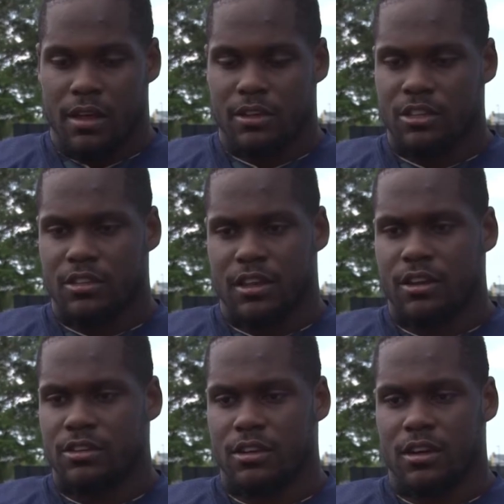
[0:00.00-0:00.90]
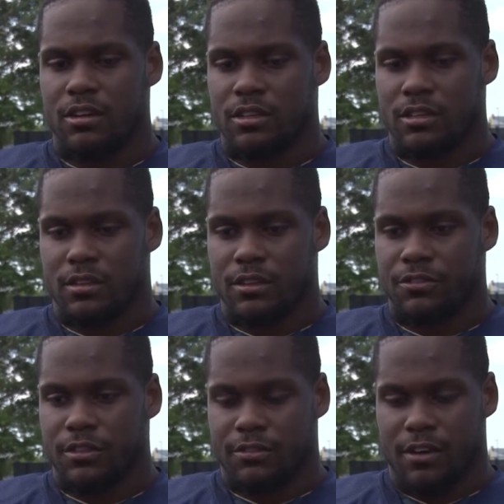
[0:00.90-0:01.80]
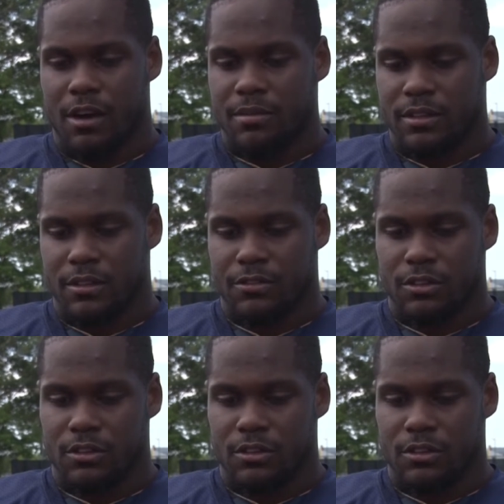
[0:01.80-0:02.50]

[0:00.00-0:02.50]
and just the energy. The energy is different. The vibe is different.